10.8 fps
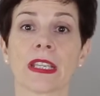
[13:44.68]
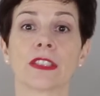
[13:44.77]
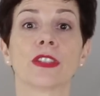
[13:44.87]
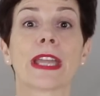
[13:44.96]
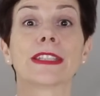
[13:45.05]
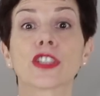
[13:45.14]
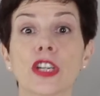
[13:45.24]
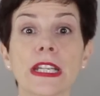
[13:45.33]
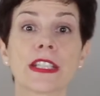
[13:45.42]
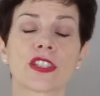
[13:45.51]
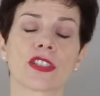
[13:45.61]
you know, and
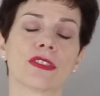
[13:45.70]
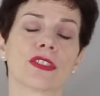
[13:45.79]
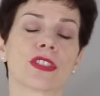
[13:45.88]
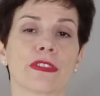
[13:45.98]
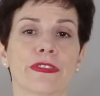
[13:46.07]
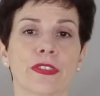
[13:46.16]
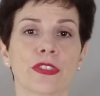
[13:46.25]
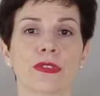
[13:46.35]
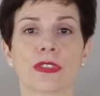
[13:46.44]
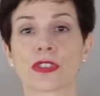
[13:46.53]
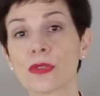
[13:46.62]
collections for
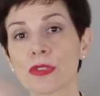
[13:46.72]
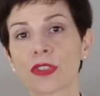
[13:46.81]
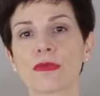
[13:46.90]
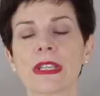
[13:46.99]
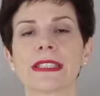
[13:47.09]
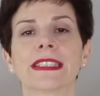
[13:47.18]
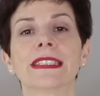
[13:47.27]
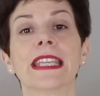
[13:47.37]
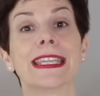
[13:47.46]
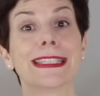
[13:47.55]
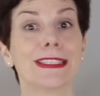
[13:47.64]
you. It's all
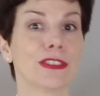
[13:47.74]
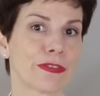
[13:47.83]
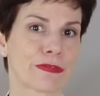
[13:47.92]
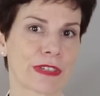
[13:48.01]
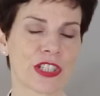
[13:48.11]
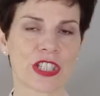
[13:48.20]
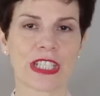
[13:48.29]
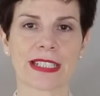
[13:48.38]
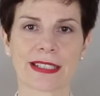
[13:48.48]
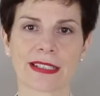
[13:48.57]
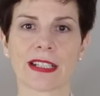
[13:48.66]
curated in the French
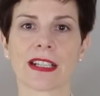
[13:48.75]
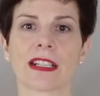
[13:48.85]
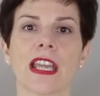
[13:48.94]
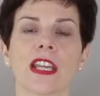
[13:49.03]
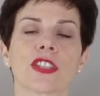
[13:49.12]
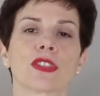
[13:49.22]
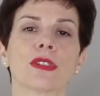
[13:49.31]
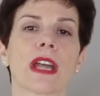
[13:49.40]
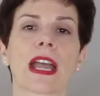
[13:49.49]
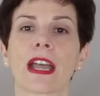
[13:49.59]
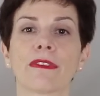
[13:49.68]
Chic style. So
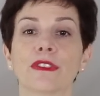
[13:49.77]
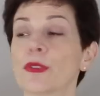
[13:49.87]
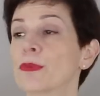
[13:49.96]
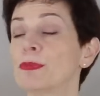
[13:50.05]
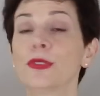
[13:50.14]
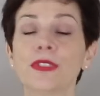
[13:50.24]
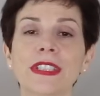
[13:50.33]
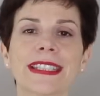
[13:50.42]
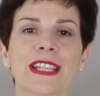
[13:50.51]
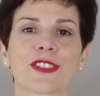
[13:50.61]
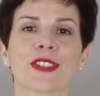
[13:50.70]
I have the beauty
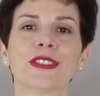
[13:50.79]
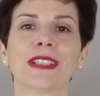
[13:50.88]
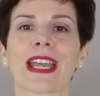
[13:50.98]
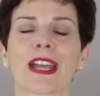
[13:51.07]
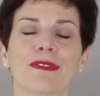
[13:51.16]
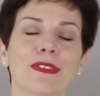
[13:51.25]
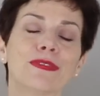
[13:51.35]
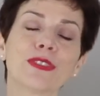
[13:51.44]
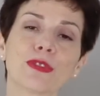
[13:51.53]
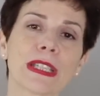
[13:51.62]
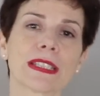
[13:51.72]
section, I have the
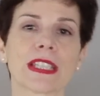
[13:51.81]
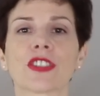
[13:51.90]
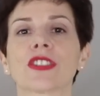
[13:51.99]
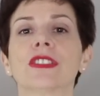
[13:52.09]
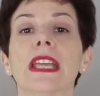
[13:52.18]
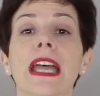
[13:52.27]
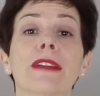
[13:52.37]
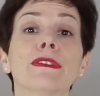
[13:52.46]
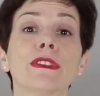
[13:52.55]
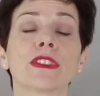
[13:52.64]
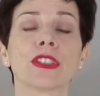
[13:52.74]
footwear section, I've
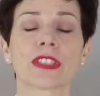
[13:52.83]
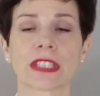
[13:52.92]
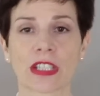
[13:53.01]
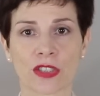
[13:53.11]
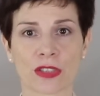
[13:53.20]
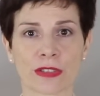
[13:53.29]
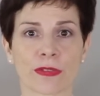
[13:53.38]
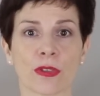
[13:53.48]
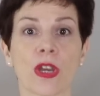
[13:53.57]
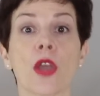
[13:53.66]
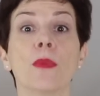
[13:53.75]
even got sections
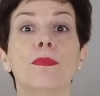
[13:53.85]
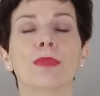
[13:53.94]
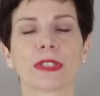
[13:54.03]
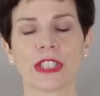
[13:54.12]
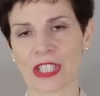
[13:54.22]
for body